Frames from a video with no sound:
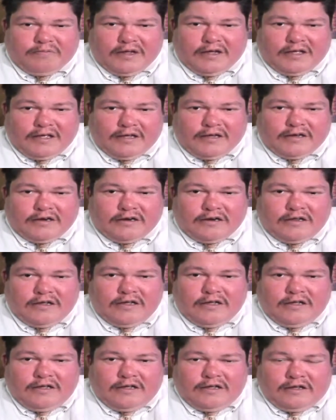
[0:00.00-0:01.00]
behind
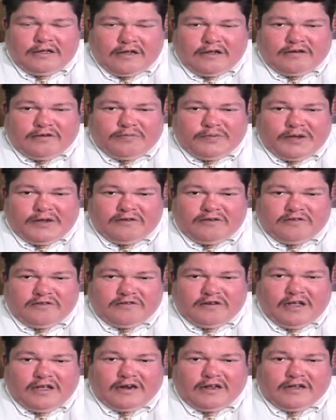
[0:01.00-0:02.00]
each
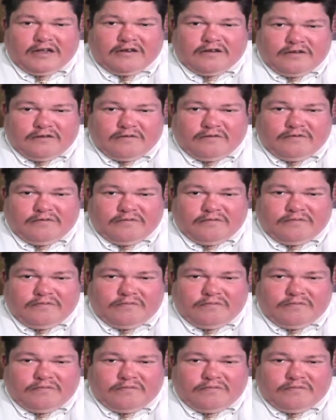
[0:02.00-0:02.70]
picture that I do.